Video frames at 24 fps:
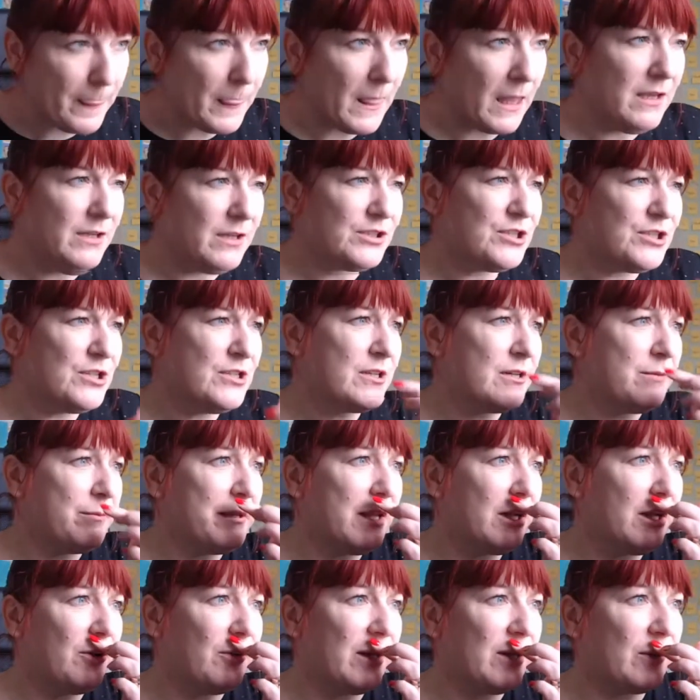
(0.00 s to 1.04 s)
It's just going to
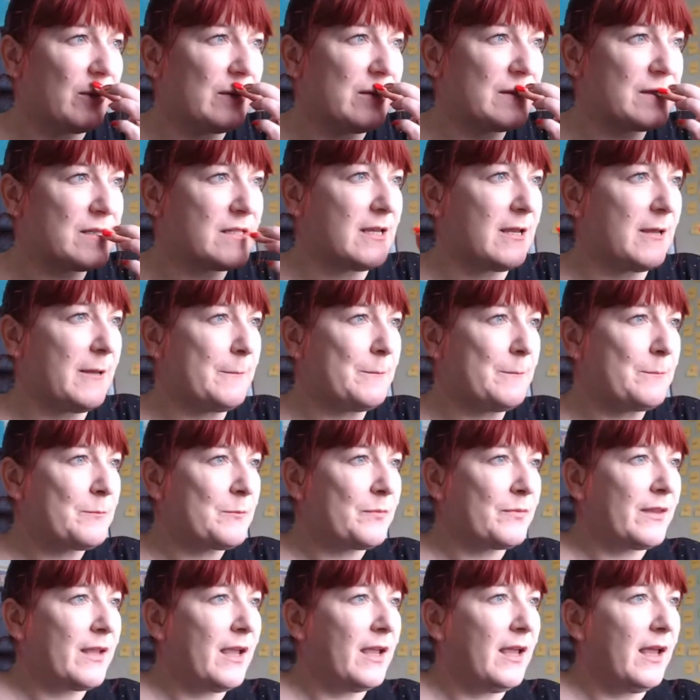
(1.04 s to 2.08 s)
be a quick one today.
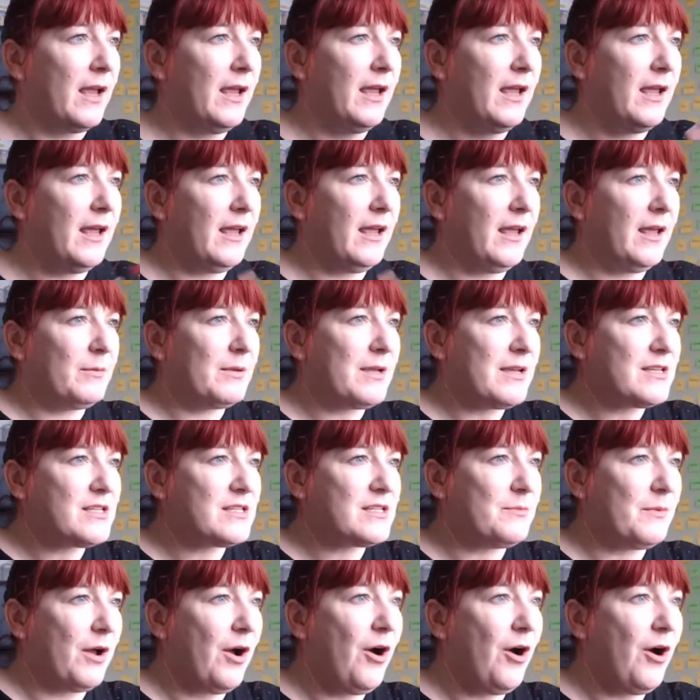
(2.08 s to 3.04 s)
Gasman.